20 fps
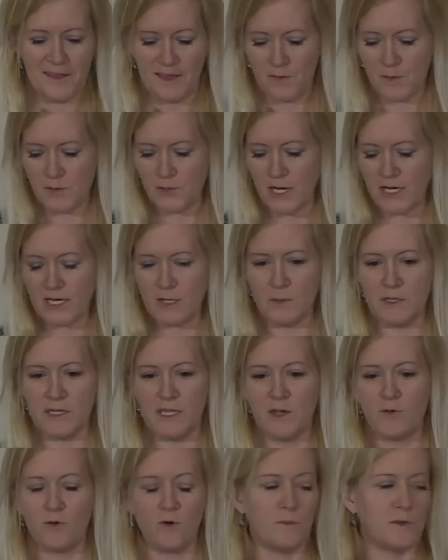we tried to be
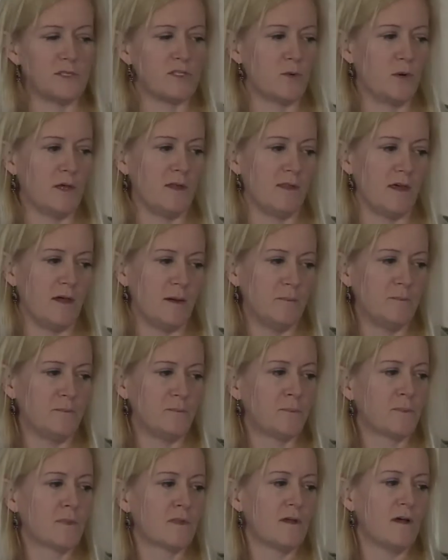equal between them.
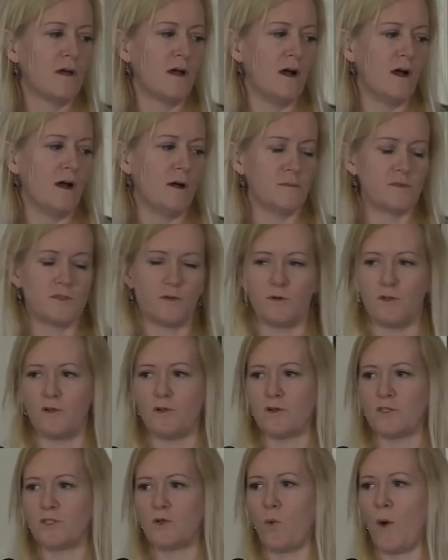So there
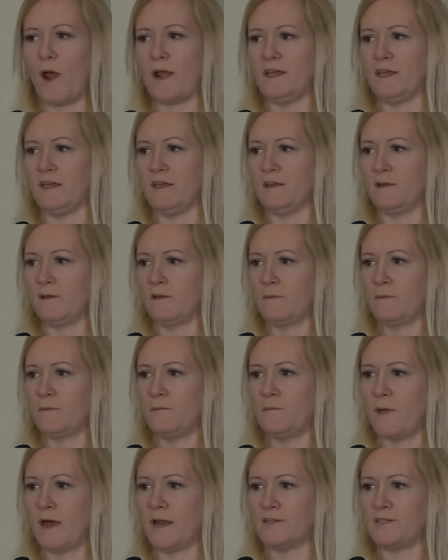are 20
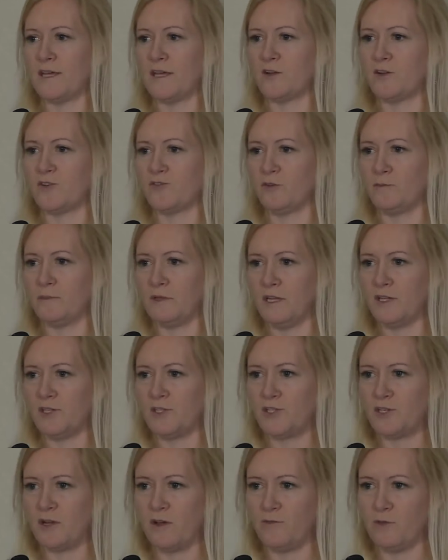meditators from
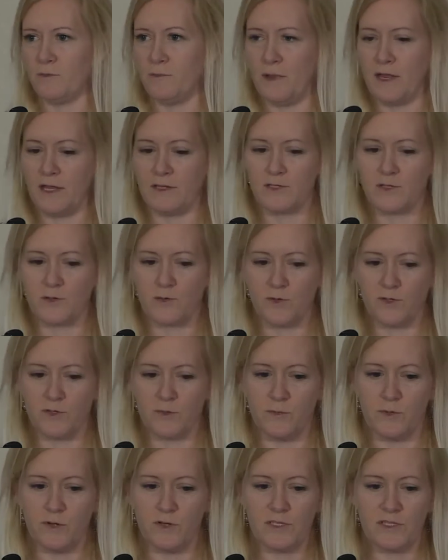each of the main schools
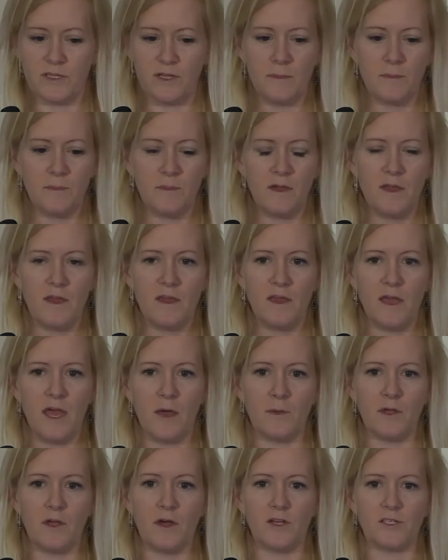of Buddhism,
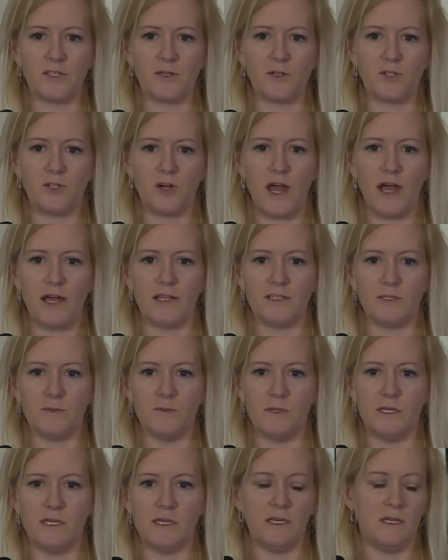and we also tried to
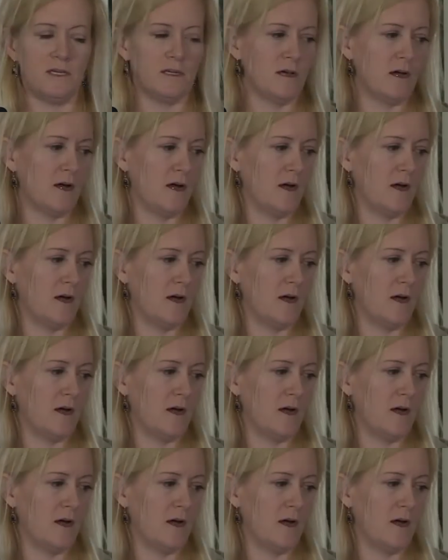be